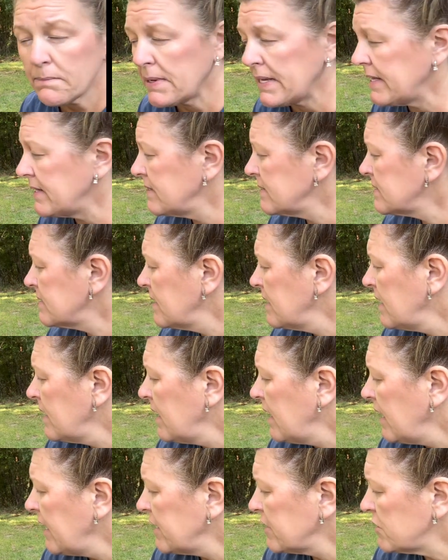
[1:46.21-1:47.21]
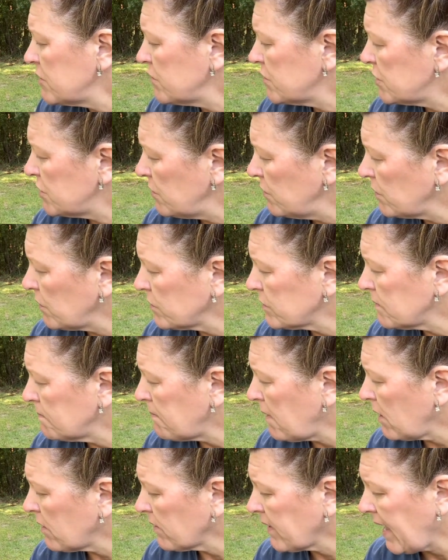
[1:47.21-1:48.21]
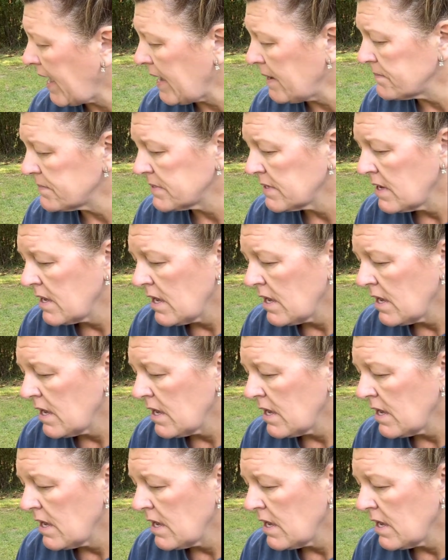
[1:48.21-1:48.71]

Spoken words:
pens. And she was chewing on some bottle caps.